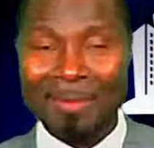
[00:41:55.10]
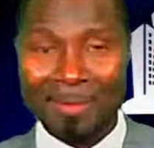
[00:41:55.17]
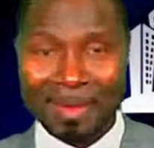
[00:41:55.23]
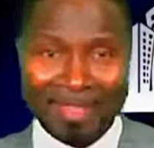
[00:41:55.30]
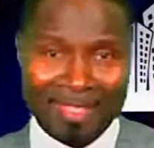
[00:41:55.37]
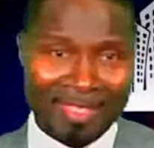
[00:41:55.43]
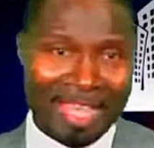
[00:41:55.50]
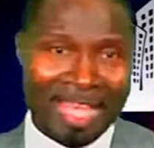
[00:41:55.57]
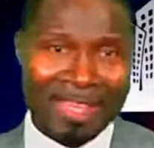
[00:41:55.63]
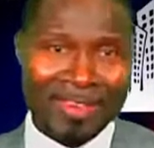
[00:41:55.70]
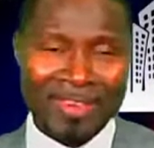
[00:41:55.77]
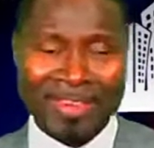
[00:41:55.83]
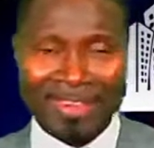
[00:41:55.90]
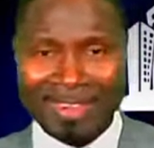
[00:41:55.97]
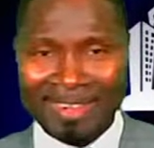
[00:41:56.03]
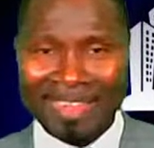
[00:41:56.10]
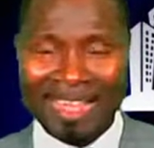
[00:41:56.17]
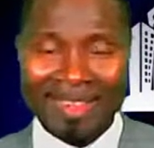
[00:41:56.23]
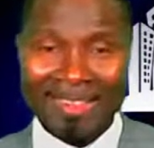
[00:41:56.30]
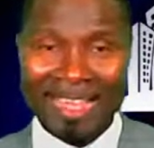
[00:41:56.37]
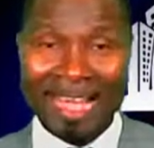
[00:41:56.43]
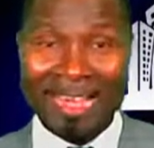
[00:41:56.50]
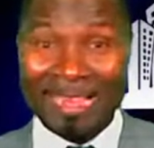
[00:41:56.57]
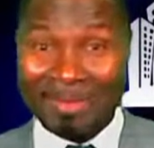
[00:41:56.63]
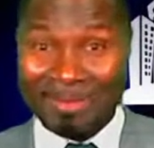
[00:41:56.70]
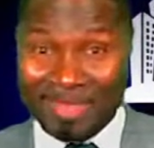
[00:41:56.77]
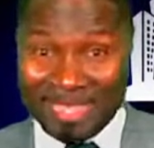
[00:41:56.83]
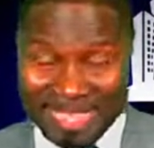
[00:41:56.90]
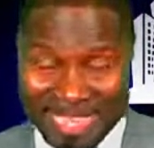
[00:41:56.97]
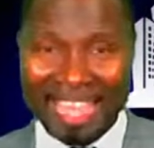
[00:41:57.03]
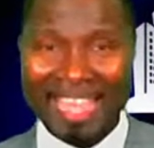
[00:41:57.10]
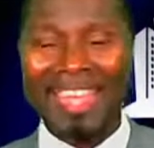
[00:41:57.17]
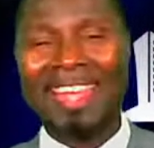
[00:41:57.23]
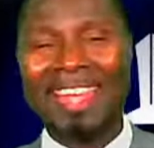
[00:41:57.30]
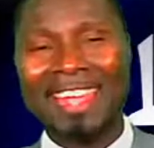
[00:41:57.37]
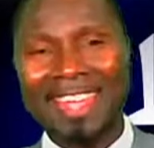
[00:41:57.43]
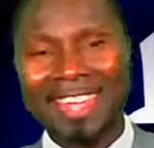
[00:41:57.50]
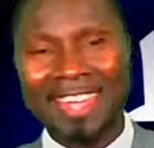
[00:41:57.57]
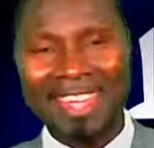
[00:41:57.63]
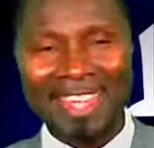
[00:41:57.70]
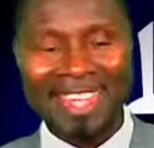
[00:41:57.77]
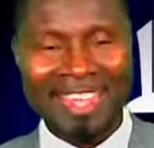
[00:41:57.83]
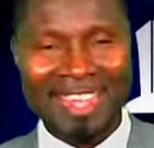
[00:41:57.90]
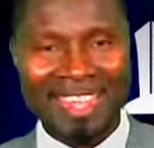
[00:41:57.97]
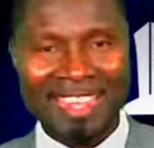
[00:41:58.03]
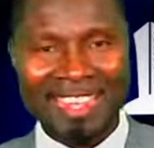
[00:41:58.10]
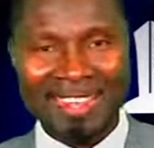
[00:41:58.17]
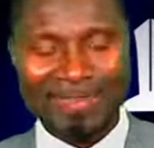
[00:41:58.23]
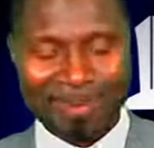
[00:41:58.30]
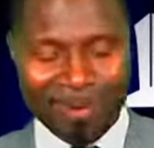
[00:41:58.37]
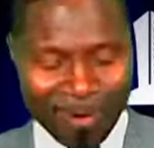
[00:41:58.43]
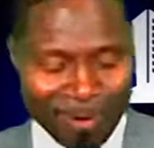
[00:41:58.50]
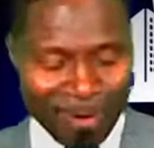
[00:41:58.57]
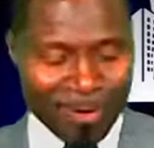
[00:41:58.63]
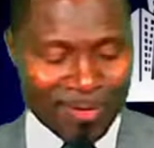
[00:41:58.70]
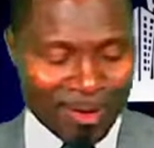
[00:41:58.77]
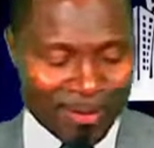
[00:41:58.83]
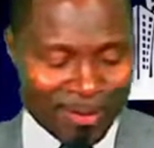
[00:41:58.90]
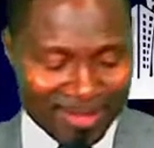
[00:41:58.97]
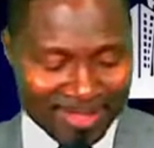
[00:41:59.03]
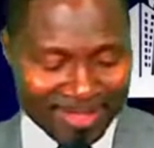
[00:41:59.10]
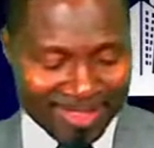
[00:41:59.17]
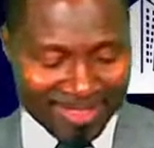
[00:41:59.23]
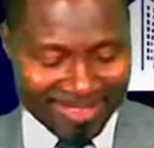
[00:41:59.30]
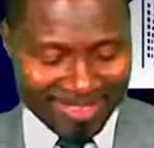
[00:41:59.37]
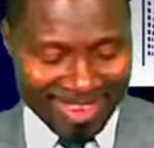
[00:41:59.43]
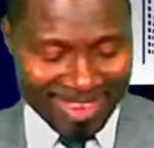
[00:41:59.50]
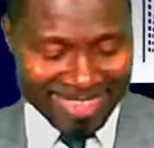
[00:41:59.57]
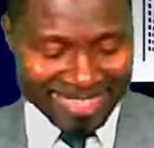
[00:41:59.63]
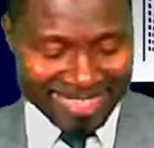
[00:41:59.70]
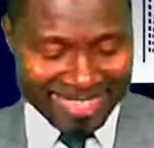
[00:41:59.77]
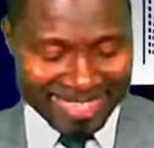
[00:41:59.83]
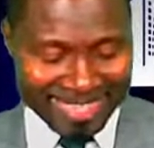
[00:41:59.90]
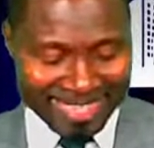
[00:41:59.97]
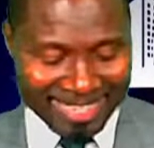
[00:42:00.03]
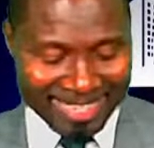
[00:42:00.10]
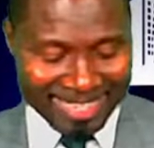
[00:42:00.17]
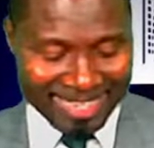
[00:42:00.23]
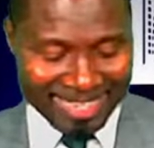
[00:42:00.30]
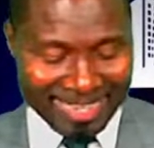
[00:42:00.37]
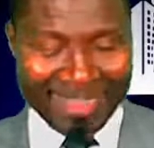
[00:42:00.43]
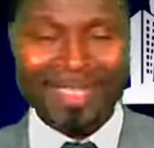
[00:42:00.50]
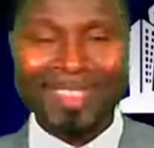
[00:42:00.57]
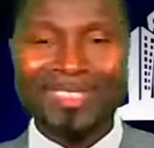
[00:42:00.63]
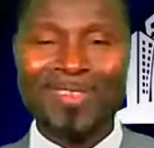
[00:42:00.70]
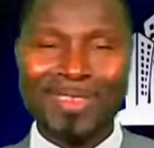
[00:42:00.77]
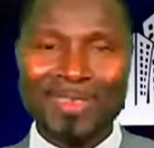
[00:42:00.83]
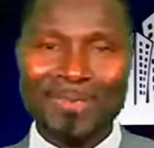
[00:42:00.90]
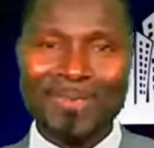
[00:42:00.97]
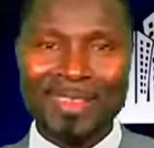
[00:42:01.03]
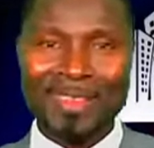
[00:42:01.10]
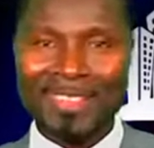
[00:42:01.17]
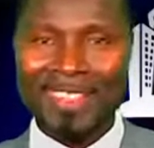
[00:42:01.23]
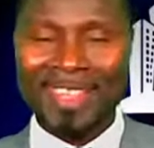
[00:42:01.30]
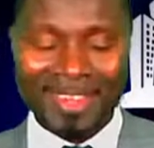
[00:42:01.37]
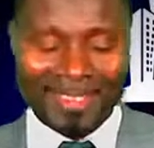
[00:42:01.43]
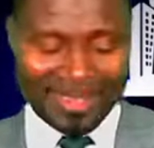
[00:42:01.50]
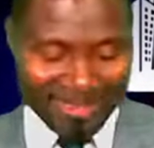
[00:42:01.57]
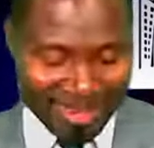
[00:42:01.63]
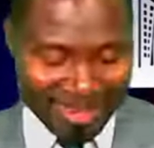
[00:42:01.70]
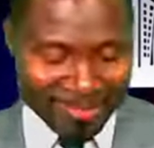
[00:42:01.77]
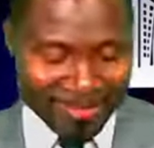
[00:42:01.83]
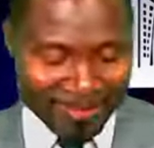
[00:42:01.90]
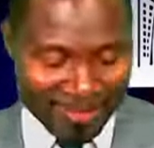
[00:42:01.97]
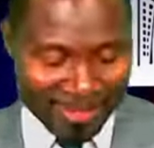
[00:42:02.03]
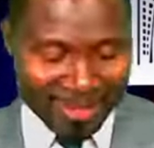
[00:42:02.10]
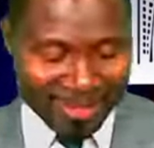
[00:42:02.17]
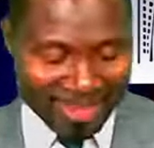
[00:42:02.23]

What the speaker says: personal injury, clinical. I am here for all your questions tonight. This is the only place that you get free